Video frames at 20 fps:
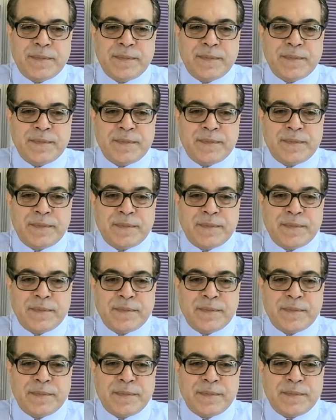
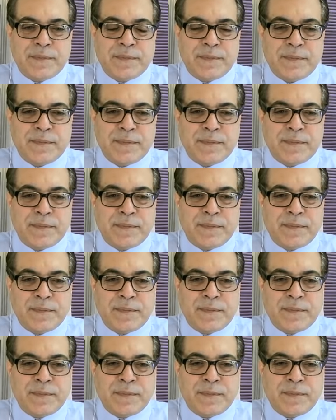
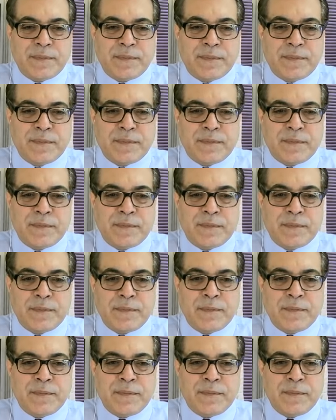
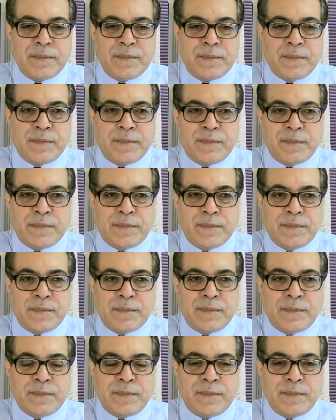
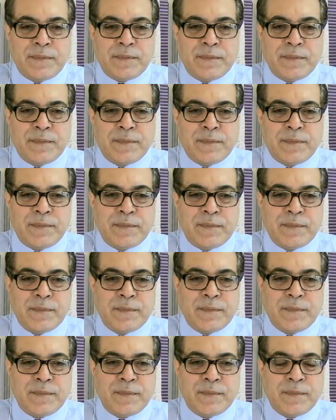
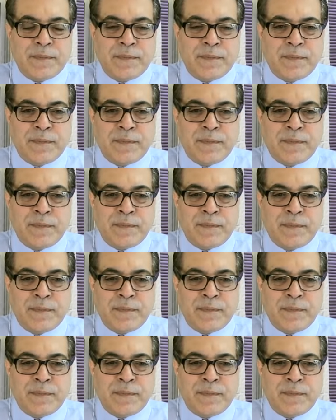No words are spoken by the person on screen.